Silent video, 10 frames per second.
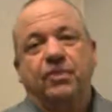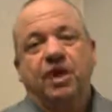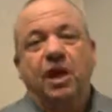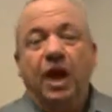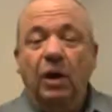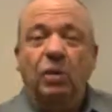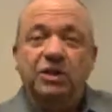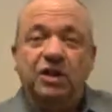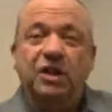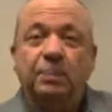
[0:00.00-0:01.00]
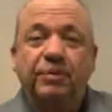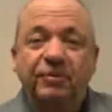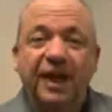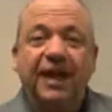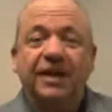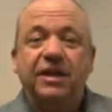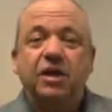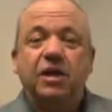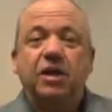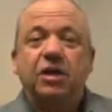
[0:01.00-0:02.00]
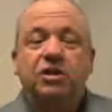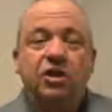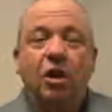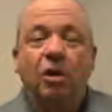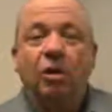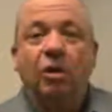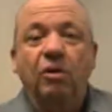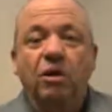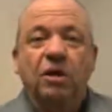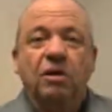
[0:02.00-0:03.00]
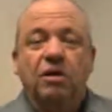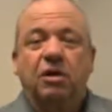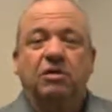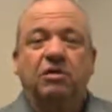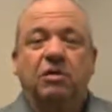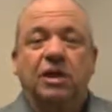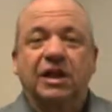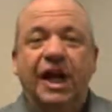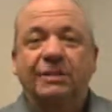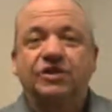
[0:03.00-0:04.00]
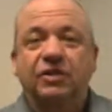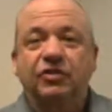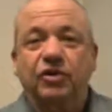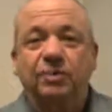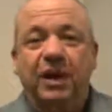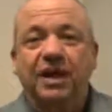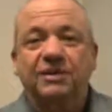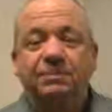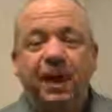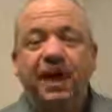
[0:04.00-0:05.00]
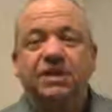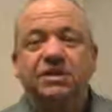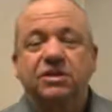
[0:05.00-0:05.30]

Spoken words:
And what's going to prevent the whole collapse of your deposit base